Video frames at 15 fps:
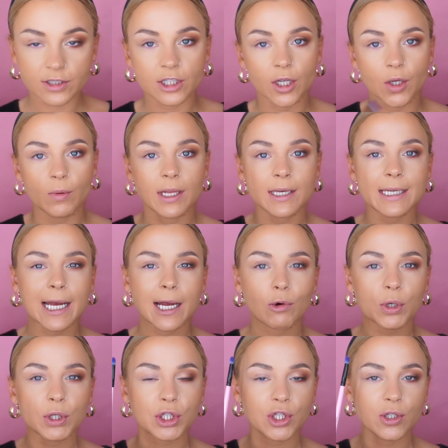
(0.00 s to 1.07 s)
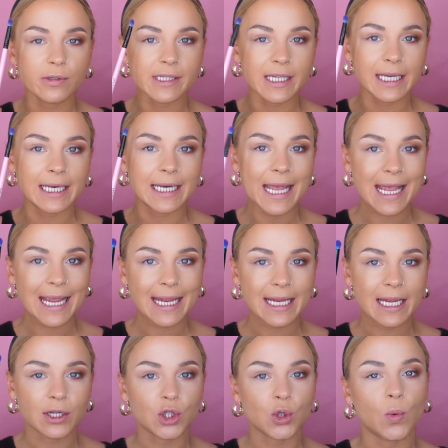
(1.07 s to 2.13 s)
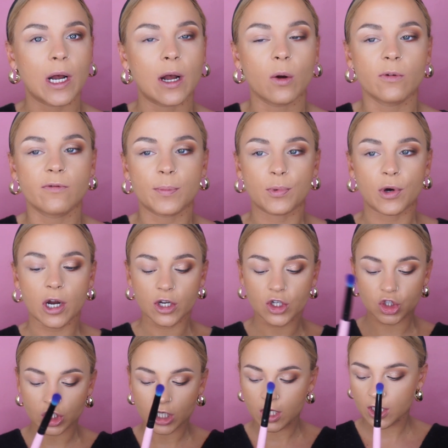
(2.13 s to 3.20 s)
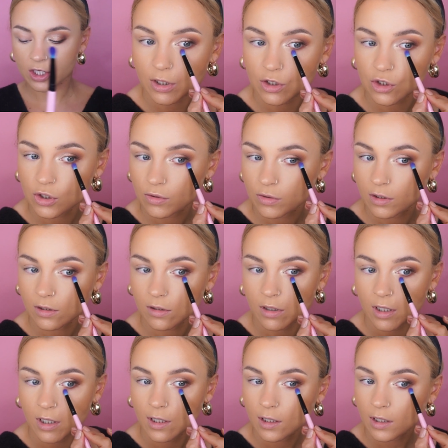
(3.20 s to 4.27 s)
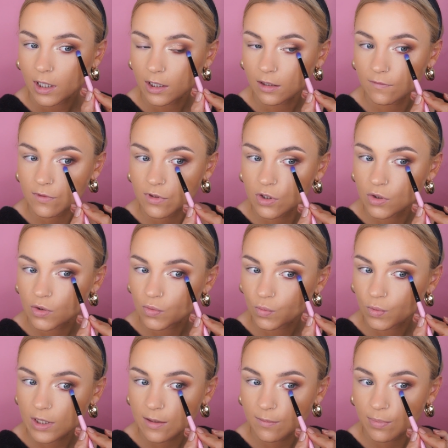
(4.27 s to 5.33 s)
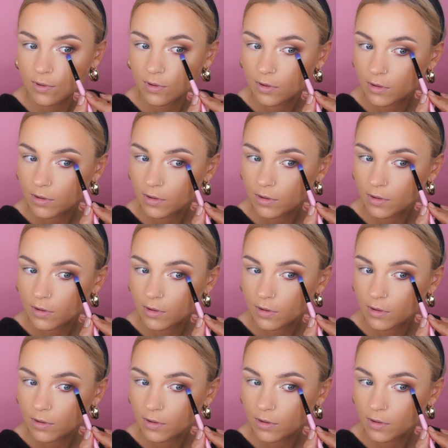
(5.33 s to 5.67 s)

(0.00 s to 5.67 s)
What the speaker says: So now using an A12 brush, because you can kind of sweep